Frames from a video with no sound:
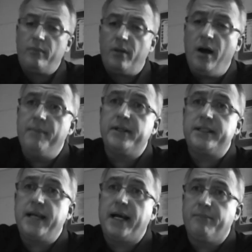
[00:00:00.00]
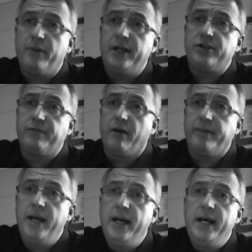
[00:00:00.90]
A second branch of
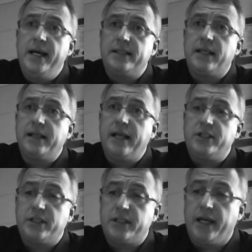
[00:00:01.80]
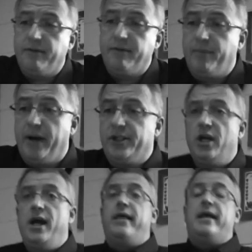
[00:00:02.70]
government is the legislative branch.
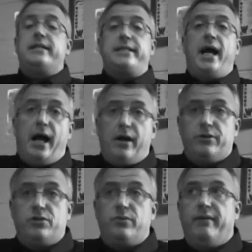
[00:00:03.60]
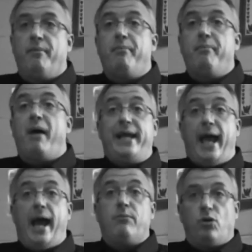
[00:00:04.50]
That's Congress. We have a
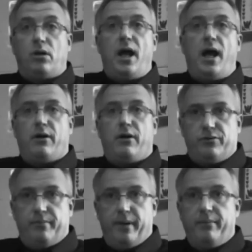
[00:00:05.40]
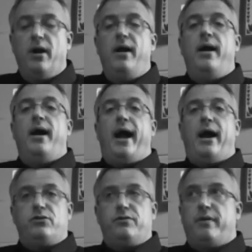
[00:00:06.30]
bicameral Congress, remember, a
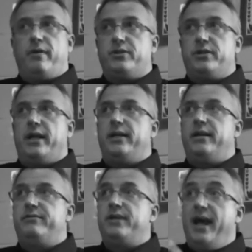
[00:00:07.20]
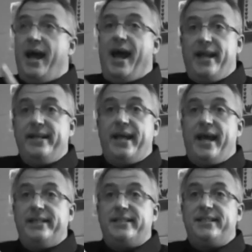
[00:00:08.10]
House of Representatives and
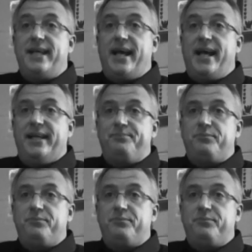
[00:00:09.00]
a Senate.